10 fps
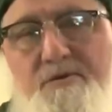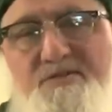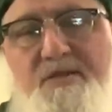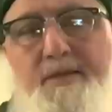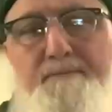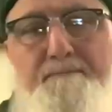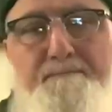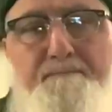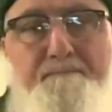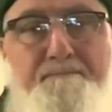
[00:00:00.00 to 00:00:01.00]

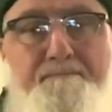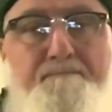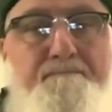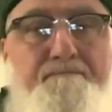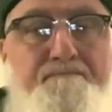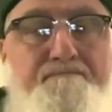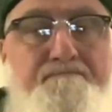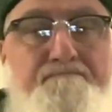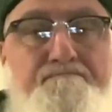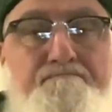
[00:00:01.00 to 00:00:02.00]

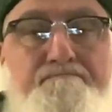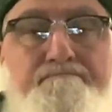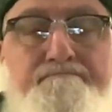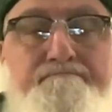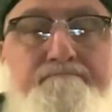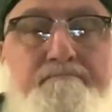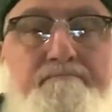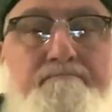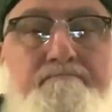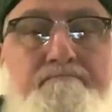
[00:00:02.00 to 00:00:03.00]

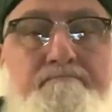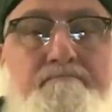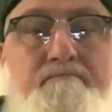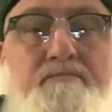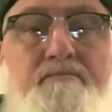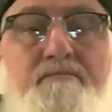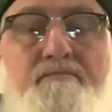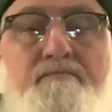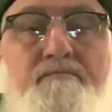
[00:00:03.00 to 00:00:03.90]
No one is speaking in this clip.